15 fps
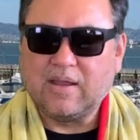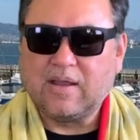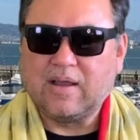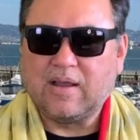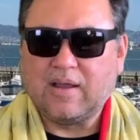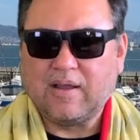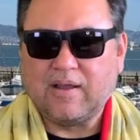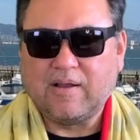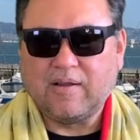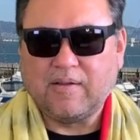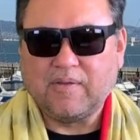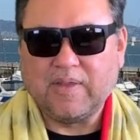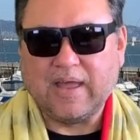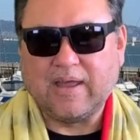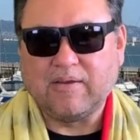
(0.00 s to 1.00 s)

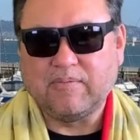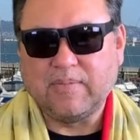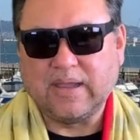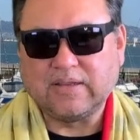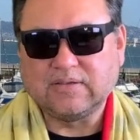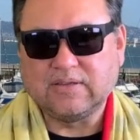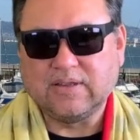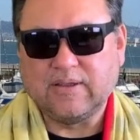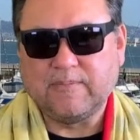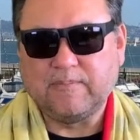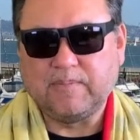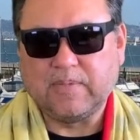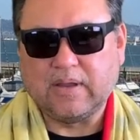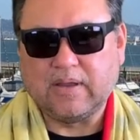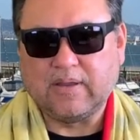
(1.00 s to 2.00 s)
uh, that makes him
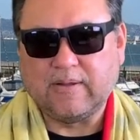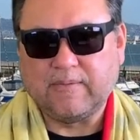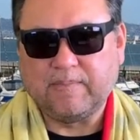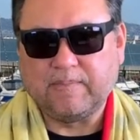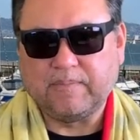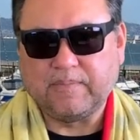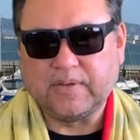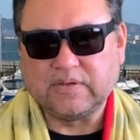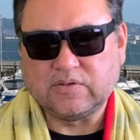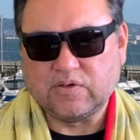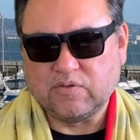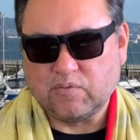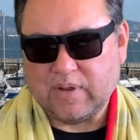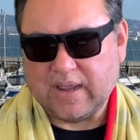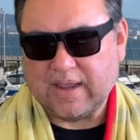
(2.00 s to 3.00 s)
um, a
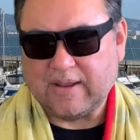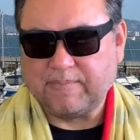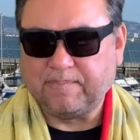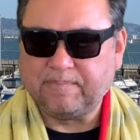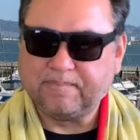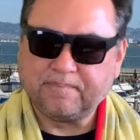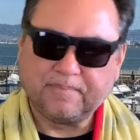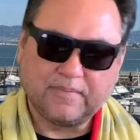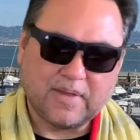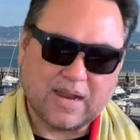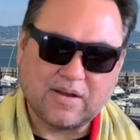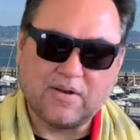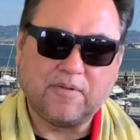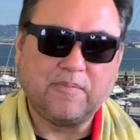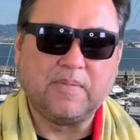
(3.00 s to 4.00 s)
certain way, and I
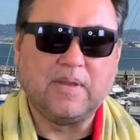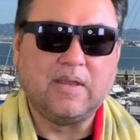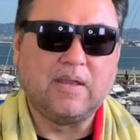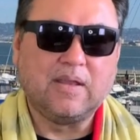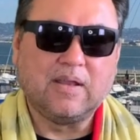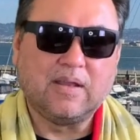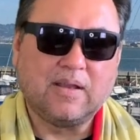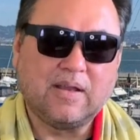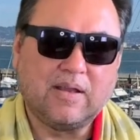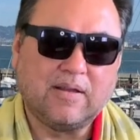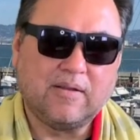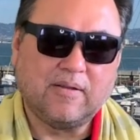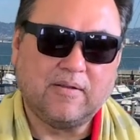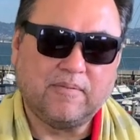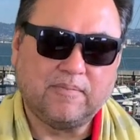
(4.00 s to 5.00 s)
don't know,
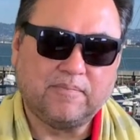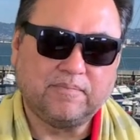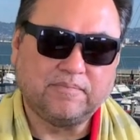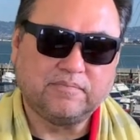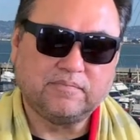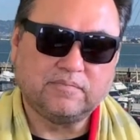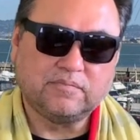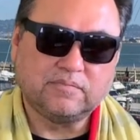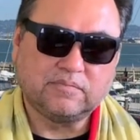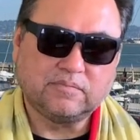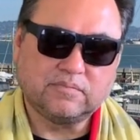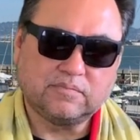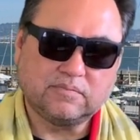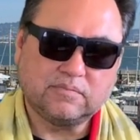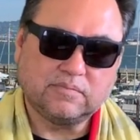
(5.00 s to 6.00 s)

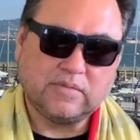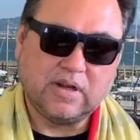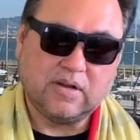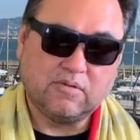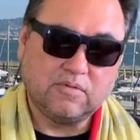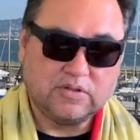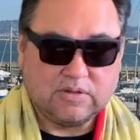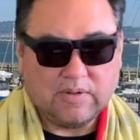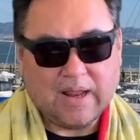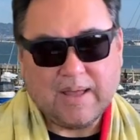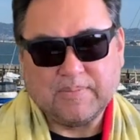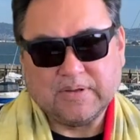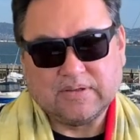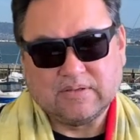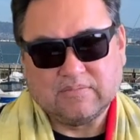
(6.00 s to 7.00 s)
uh, you know, we'll see what
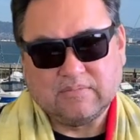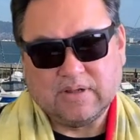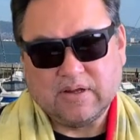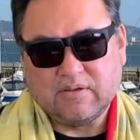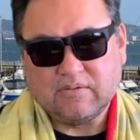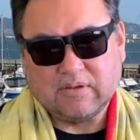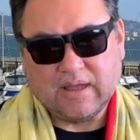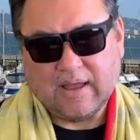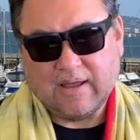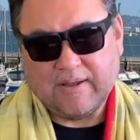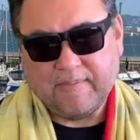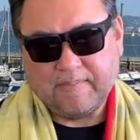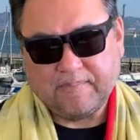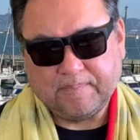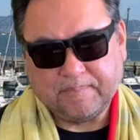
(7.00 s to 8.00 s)
happens, you know,
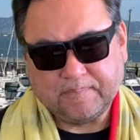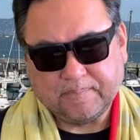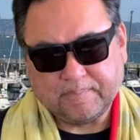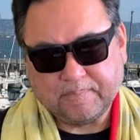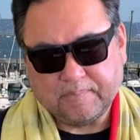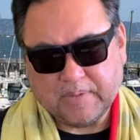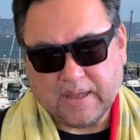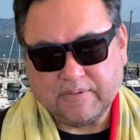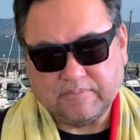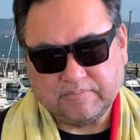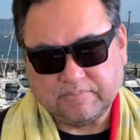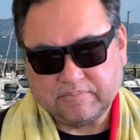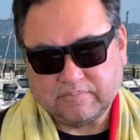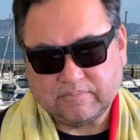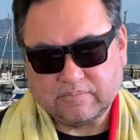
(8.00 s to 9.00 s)
um, but
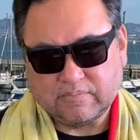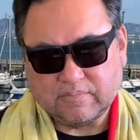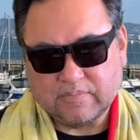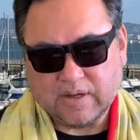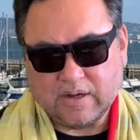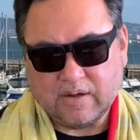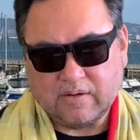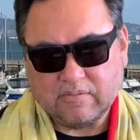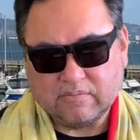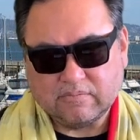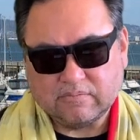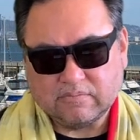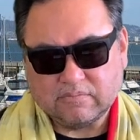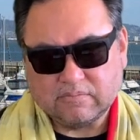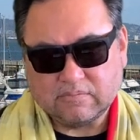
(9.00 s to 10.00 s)
they're
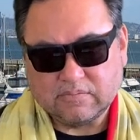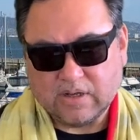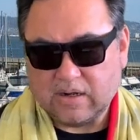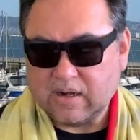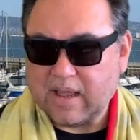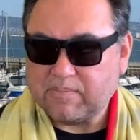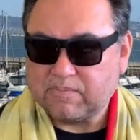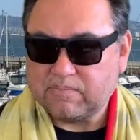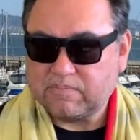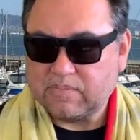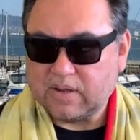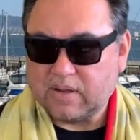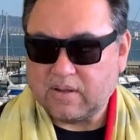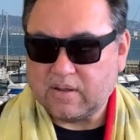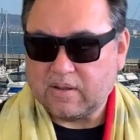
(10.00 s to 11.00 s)
they're not
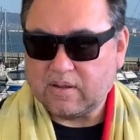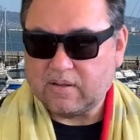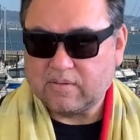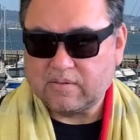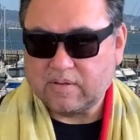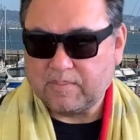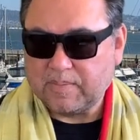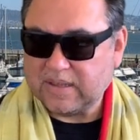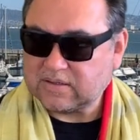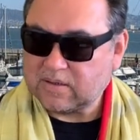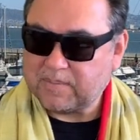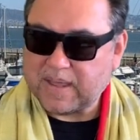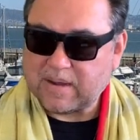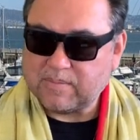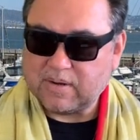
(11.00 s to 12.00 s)
uh, the best
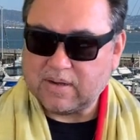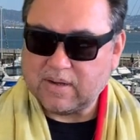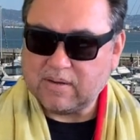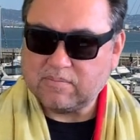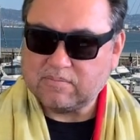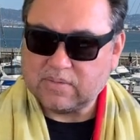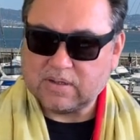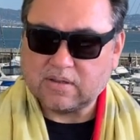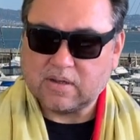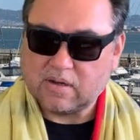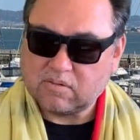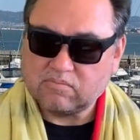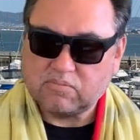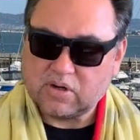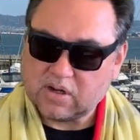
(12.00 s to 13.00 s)
compatibility, but they're
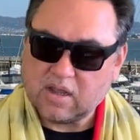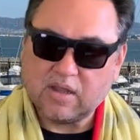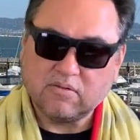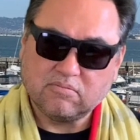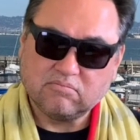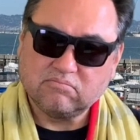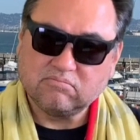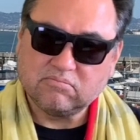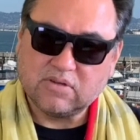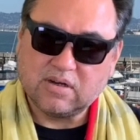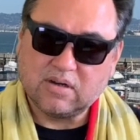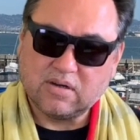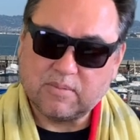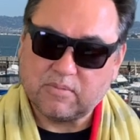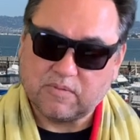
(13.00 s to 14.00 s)
pretty good.
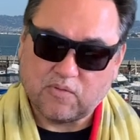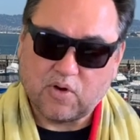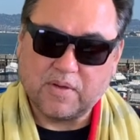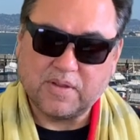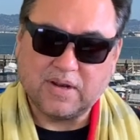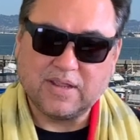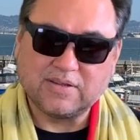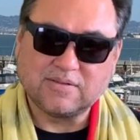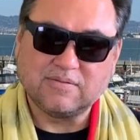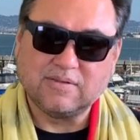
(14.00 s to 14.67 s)
They're number four on the list.